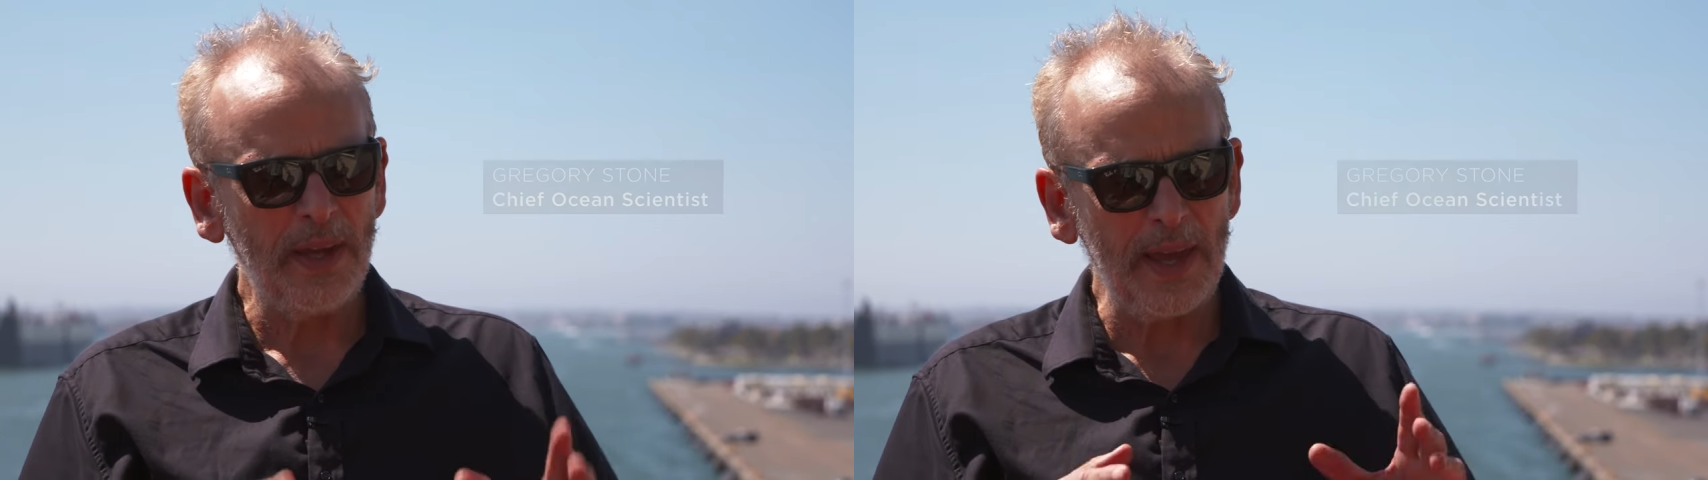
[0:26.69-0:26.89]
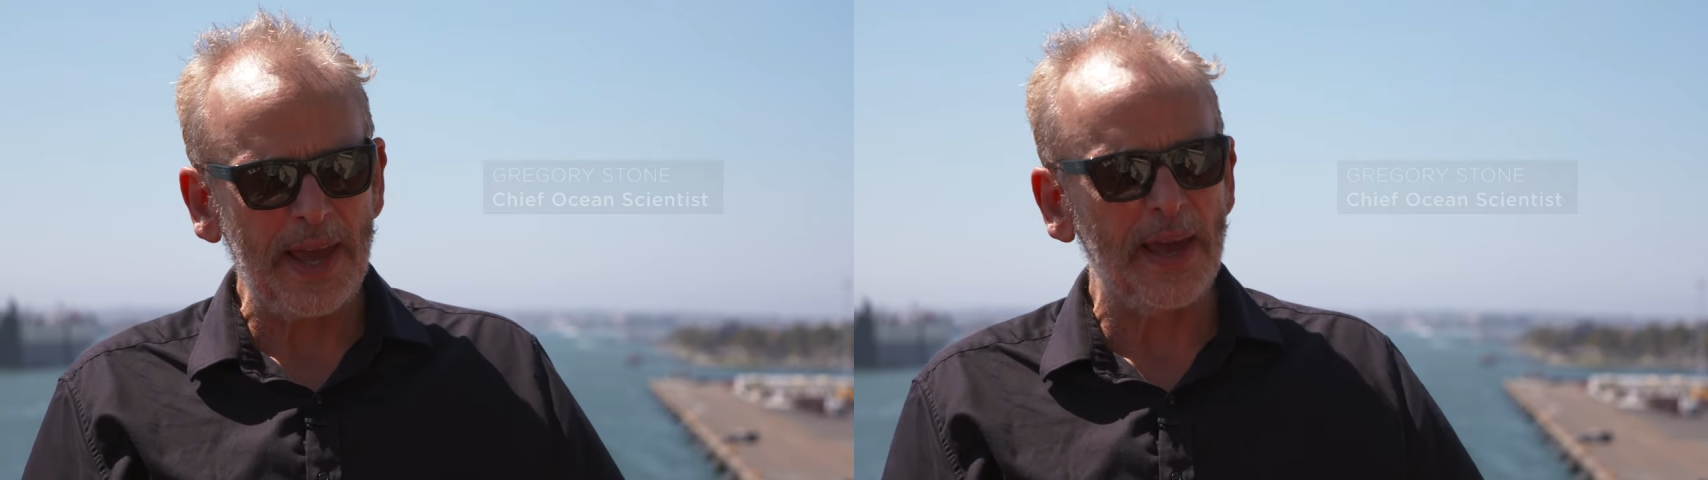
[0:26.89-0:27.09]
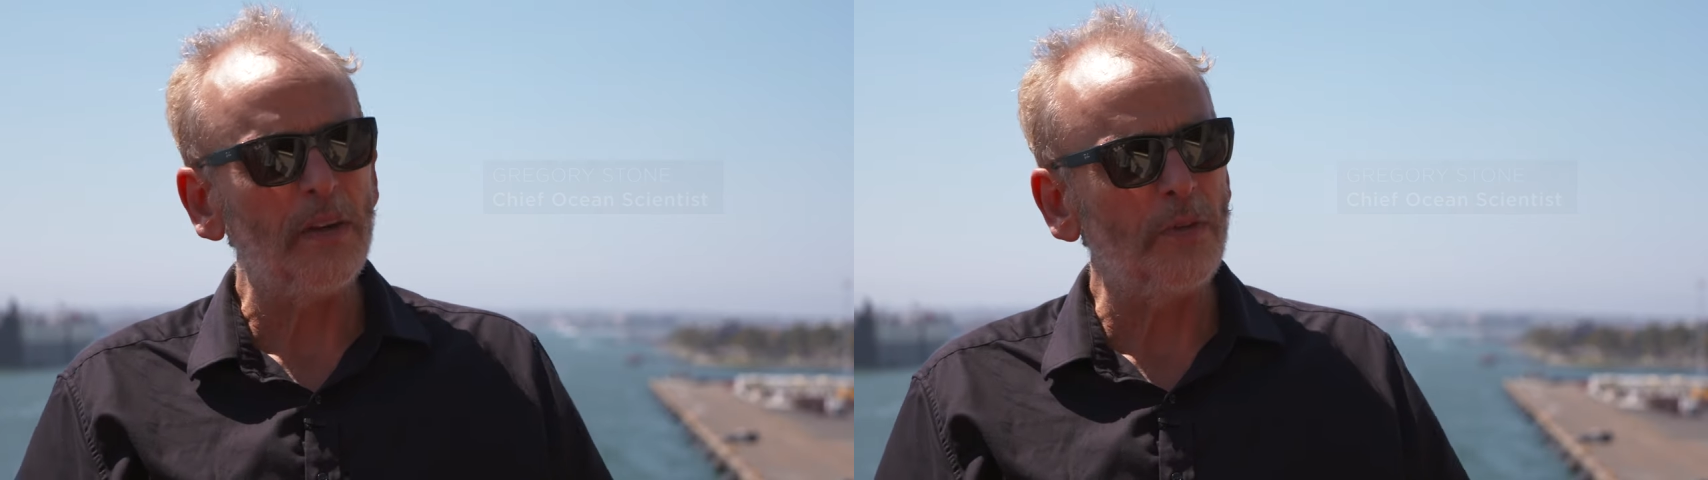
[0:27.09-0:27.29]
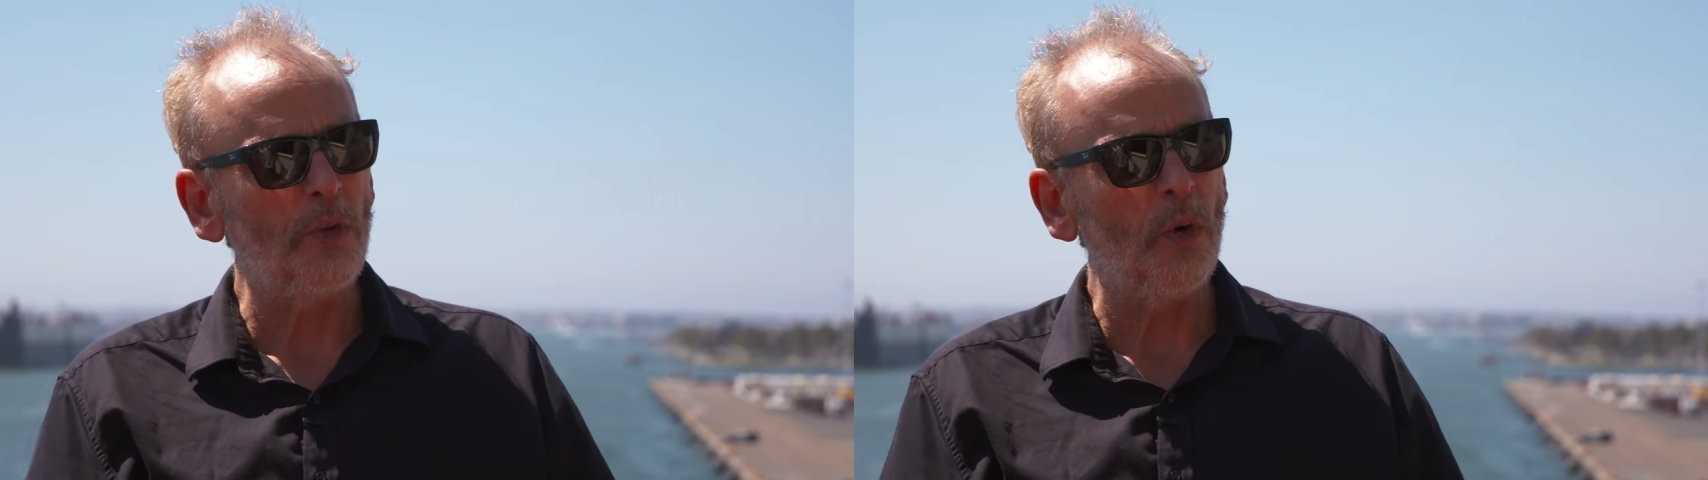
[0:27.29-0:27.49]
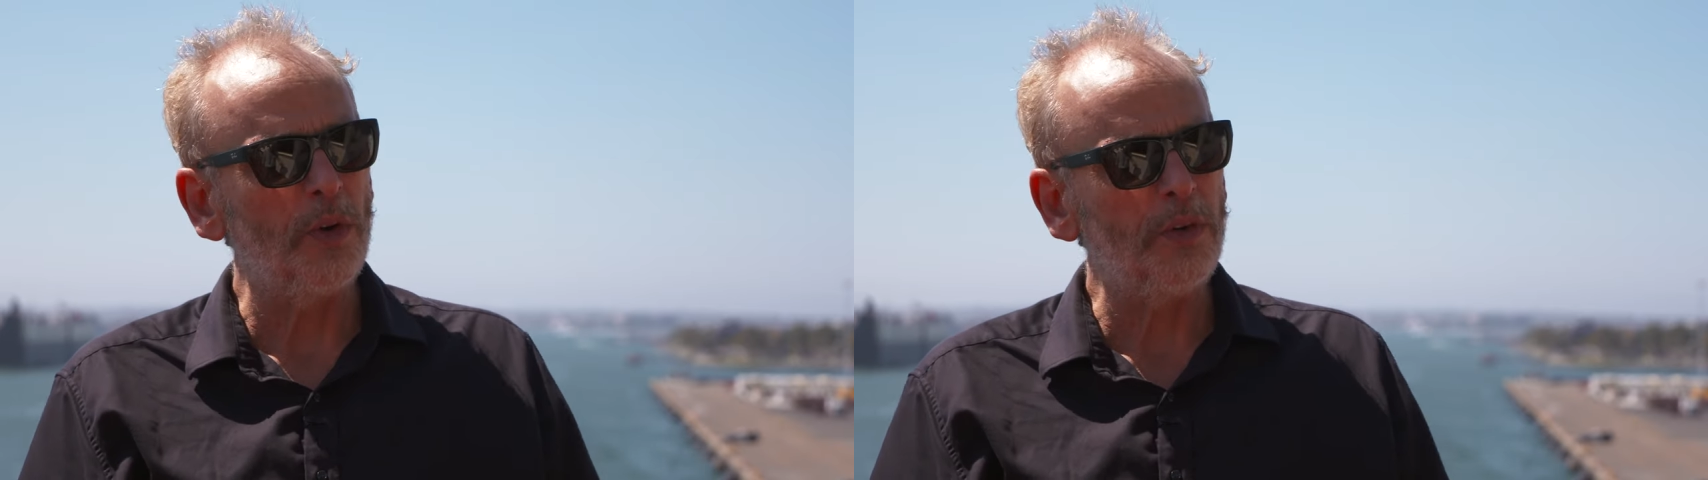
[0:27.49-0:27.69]
can't
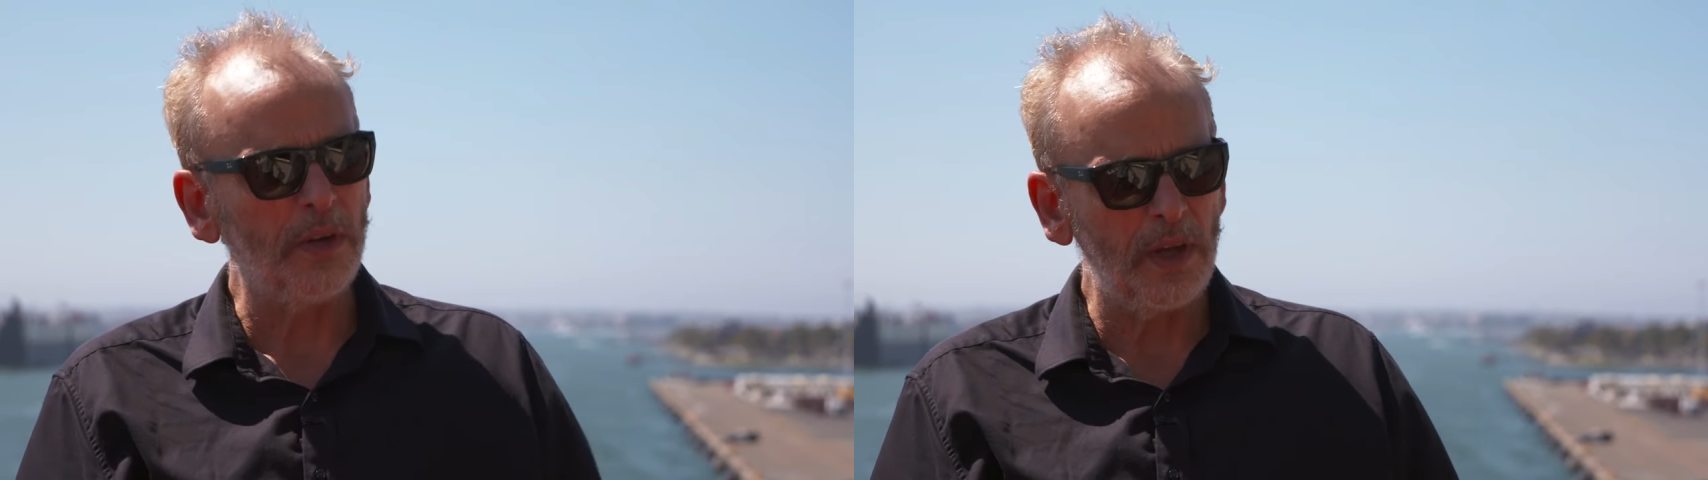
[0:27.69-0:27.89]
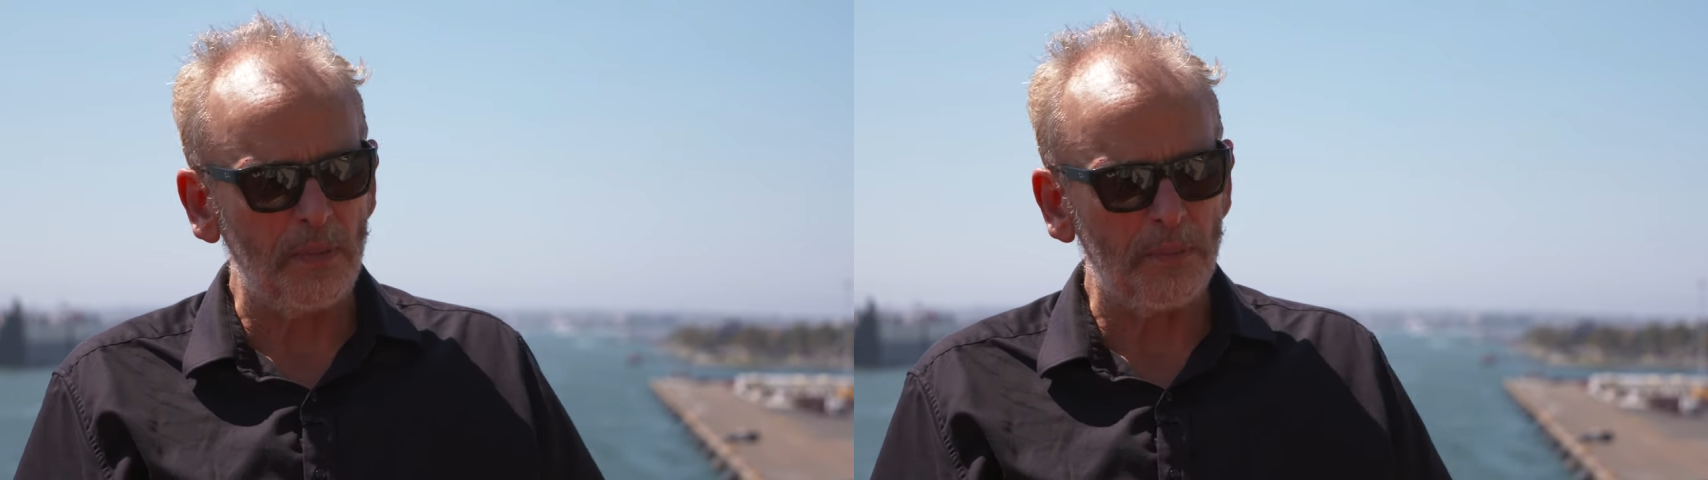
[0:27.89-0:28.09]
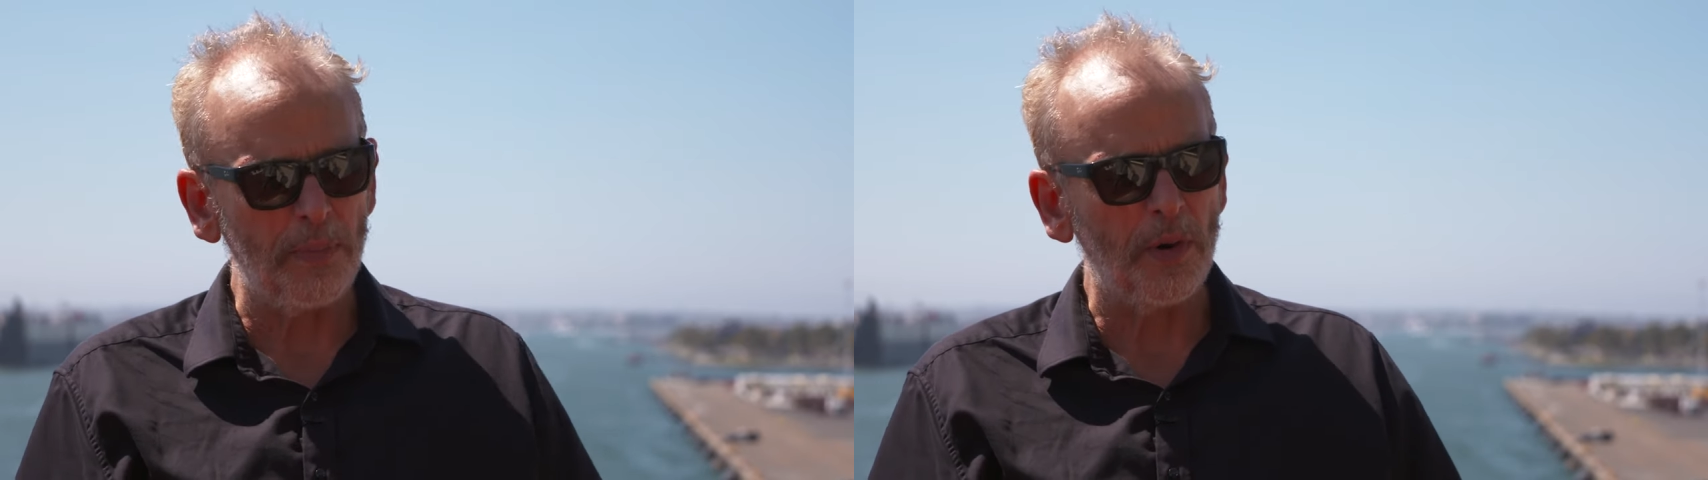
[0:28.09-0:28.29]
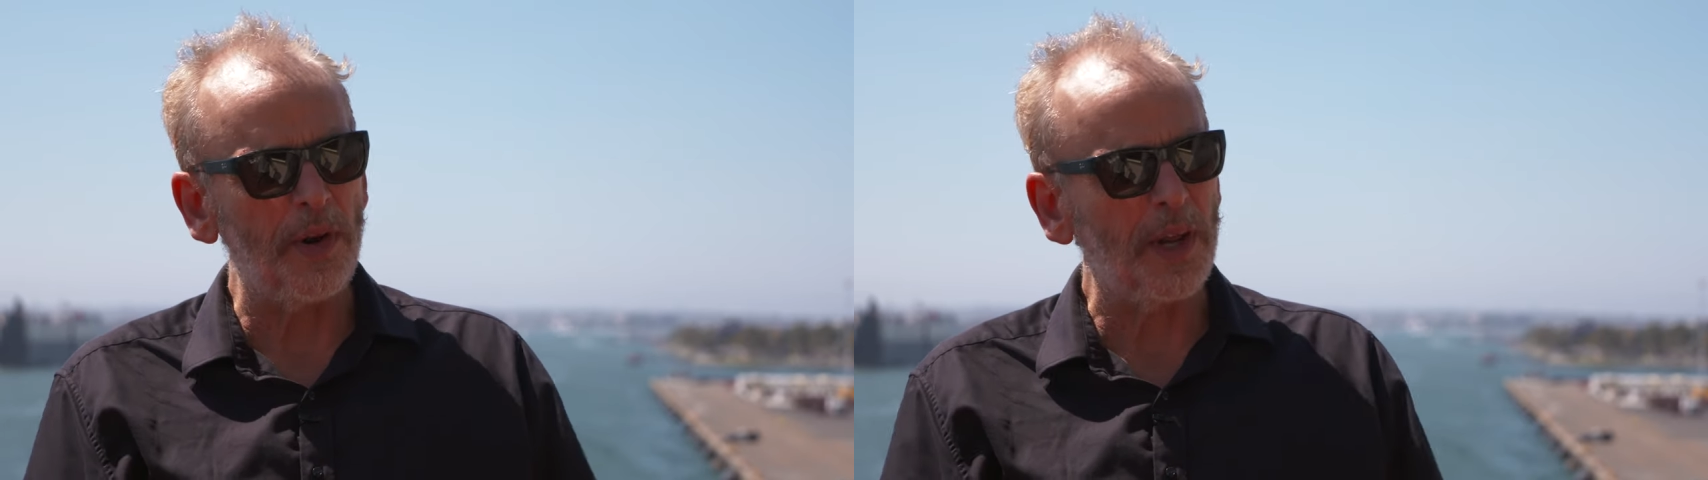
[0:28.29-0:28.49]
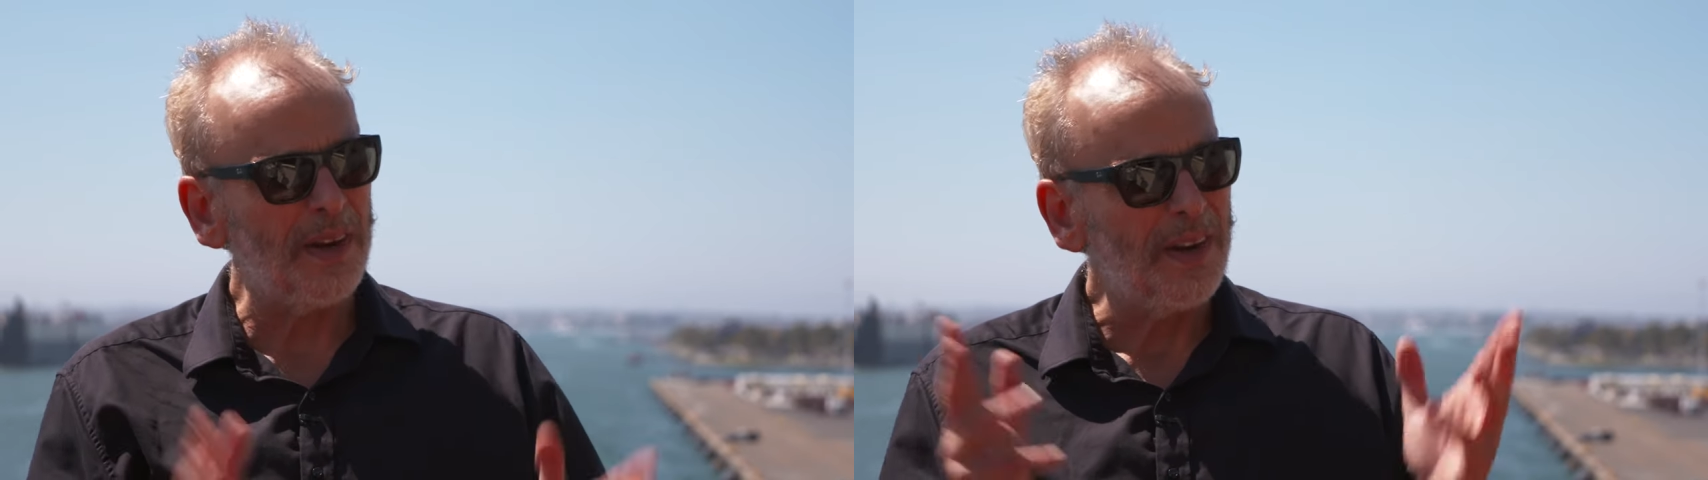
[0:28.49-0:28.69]
afford to keep
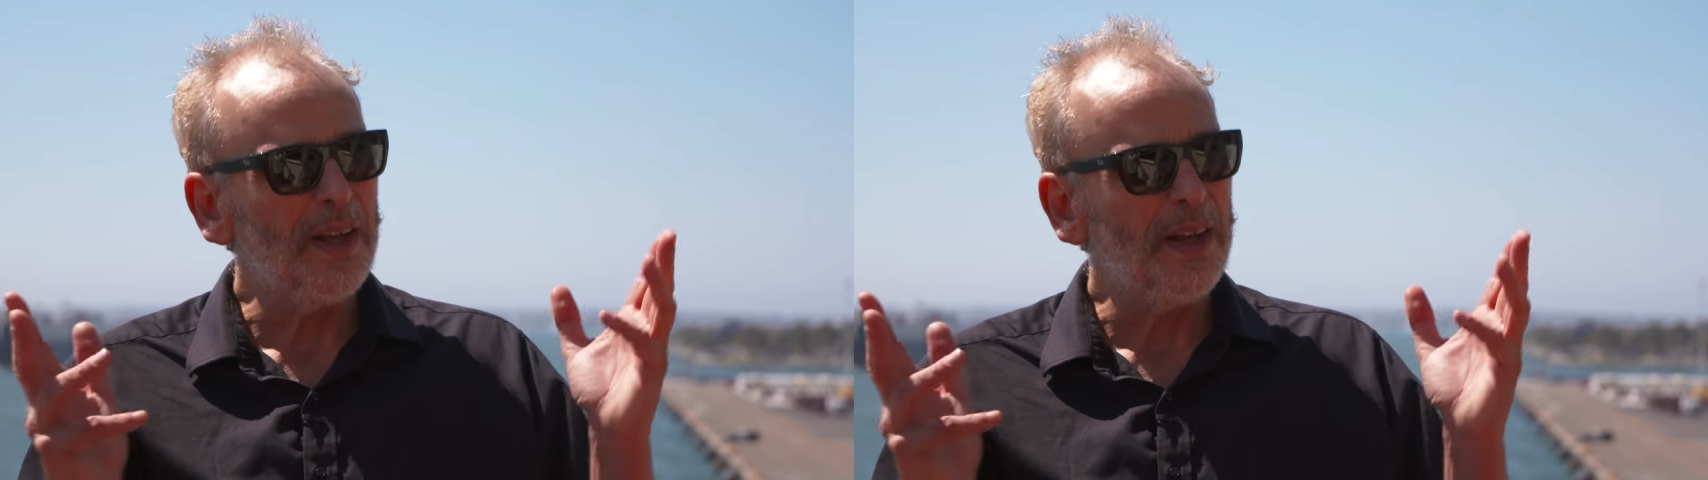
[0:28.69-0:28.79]
burning